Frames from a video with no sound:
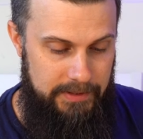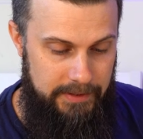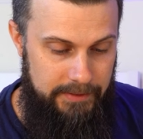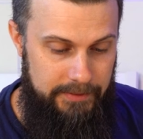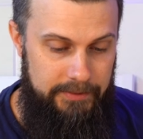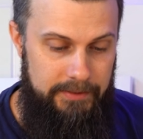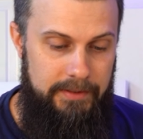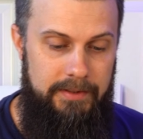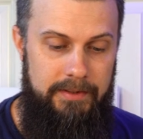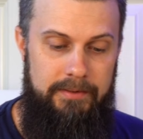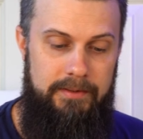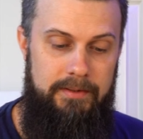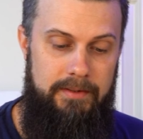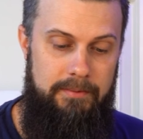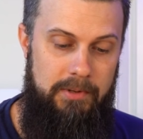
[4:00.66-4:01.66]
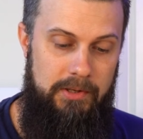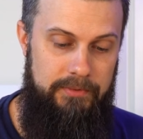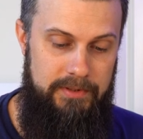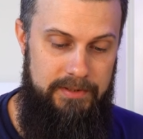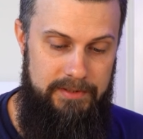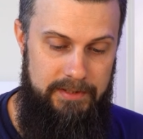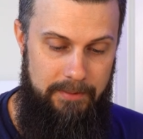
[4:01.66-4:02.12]
here about
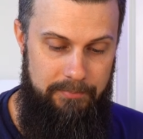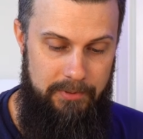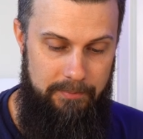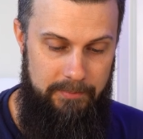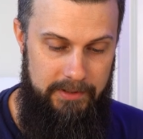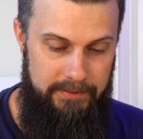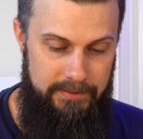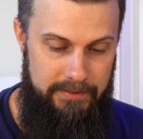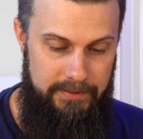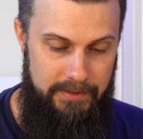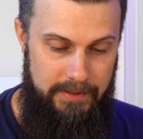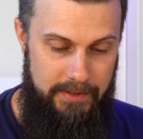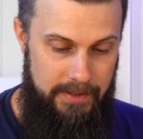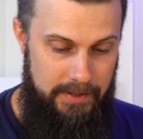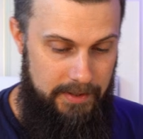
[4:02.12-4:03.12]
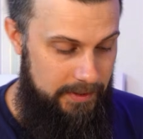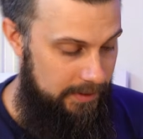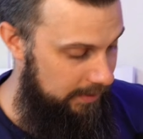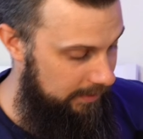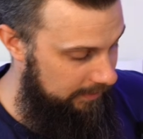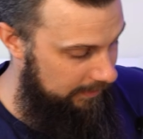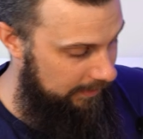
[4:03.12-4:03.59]
the supplement.
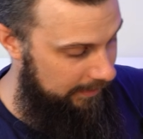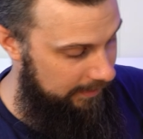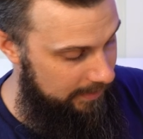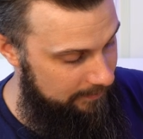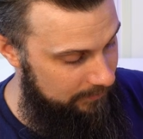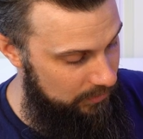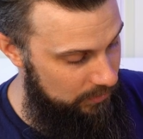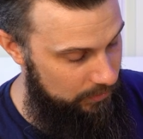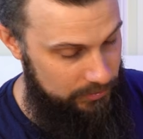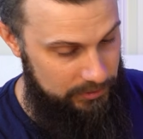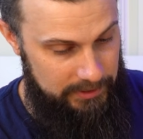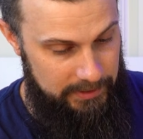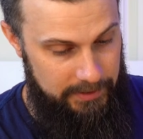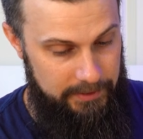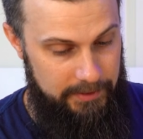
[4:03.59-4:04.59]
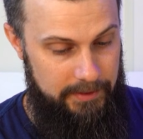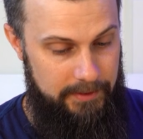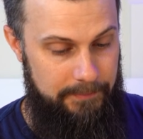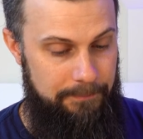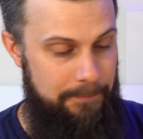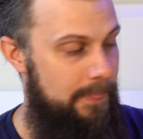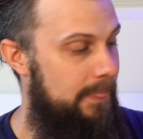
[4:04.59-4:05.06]
And I am
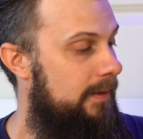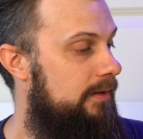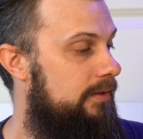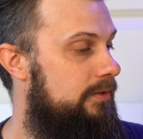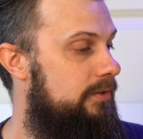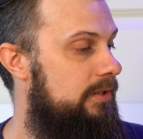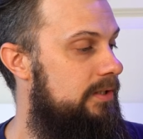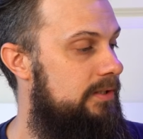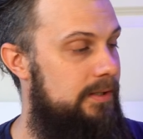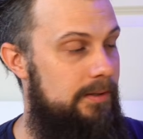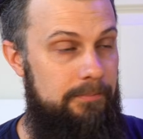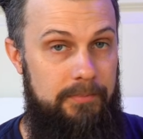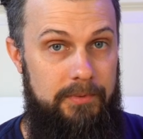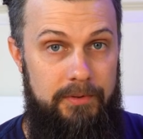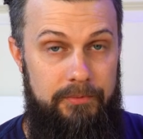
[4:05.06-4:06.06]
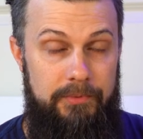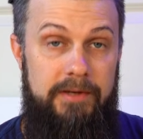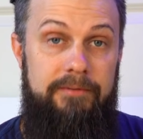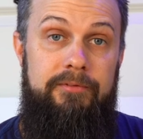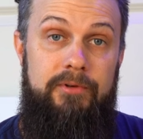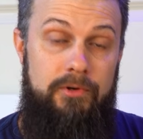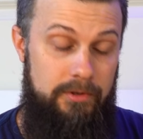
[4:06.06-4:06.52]
using Sentia
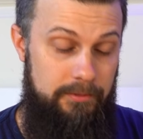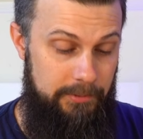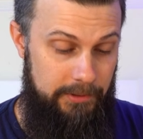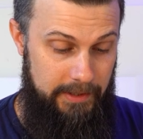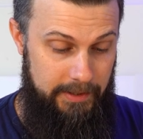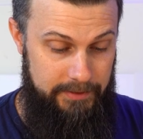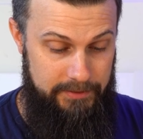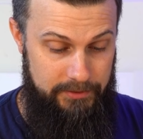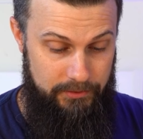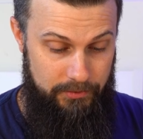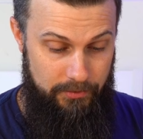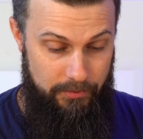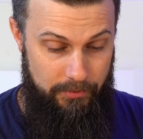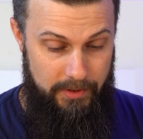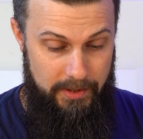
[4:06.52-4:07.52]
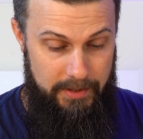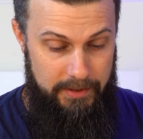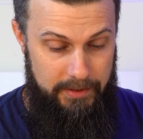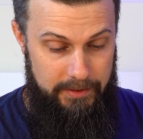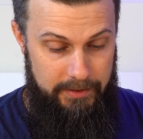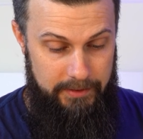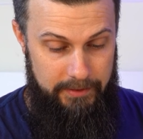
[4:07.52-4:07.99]
Reef Carbonate, so
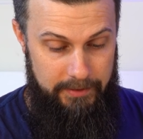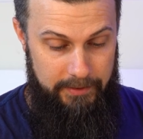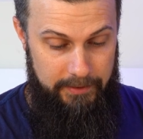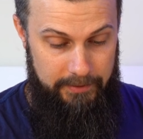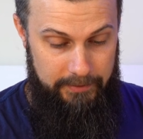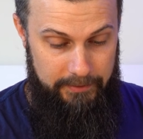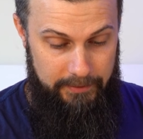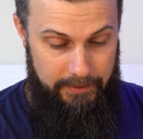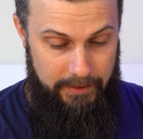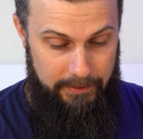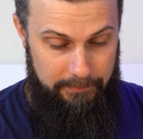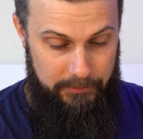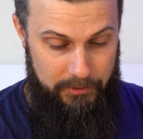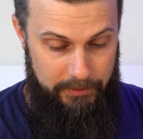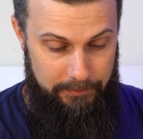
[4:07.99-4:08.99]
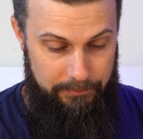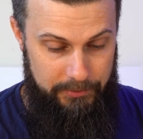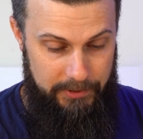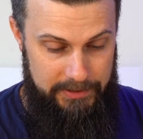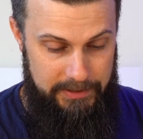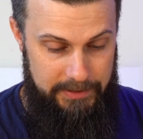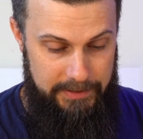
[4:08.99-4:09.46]
I'm going to
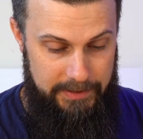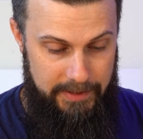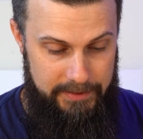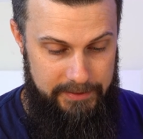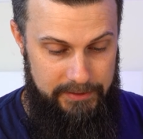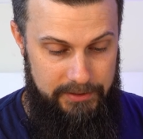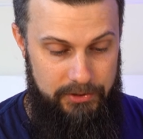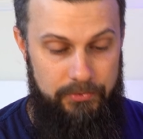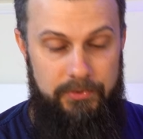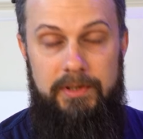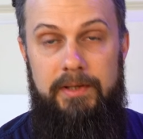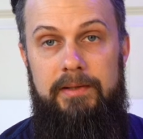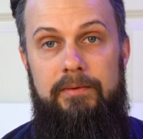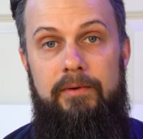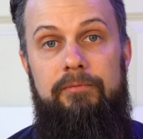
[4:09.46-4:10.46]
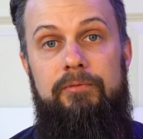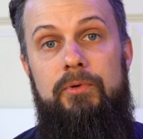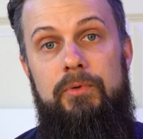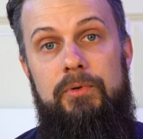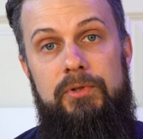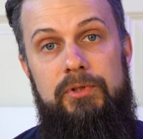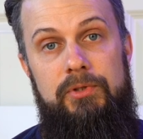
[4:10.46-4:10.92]
press yes. You can of
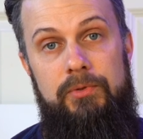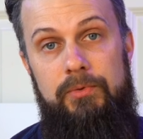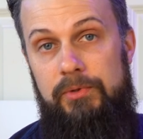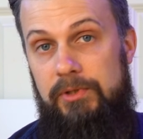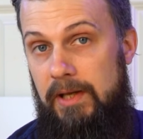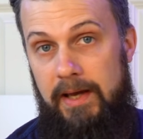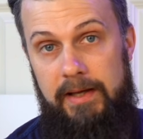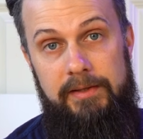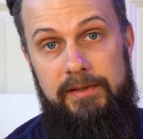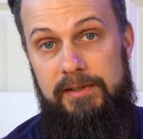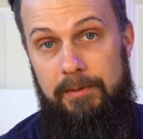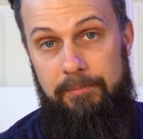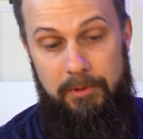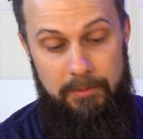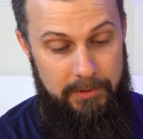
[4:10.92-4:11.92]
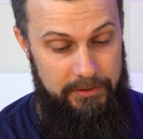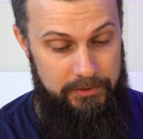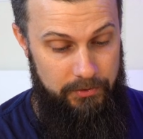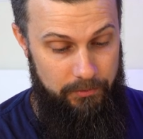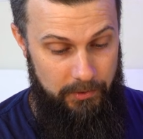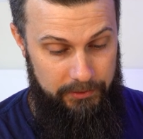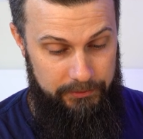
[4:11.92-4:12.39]
course use any supplement
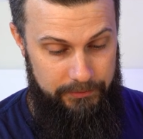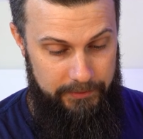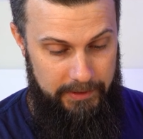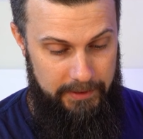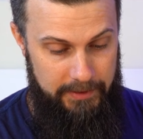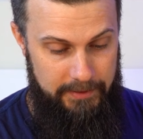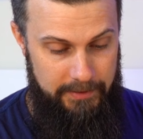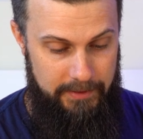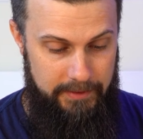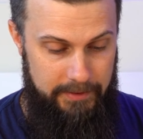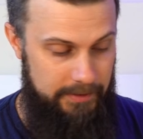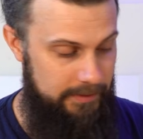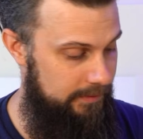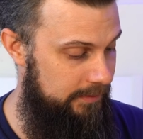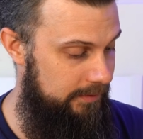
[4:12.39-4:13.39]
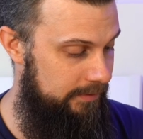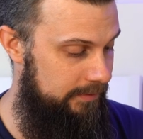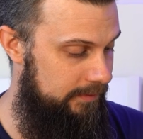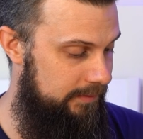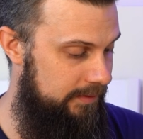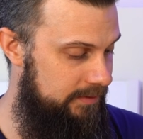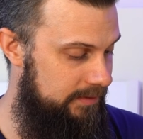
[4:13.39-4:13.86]
you want really.
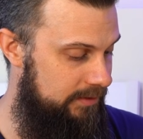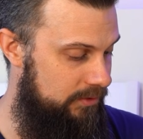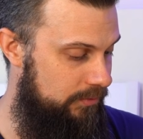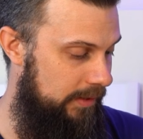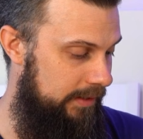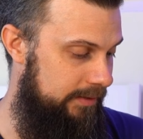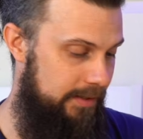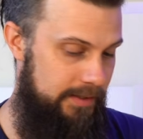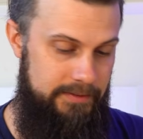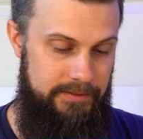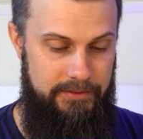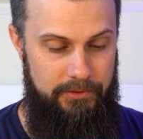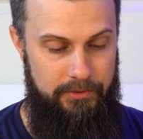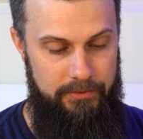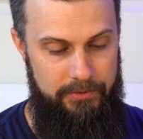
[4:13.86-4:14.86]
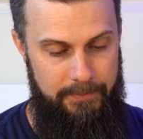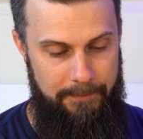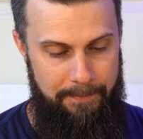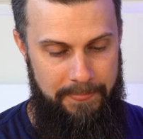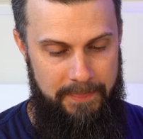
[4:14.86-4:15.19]
And this is quite nice though.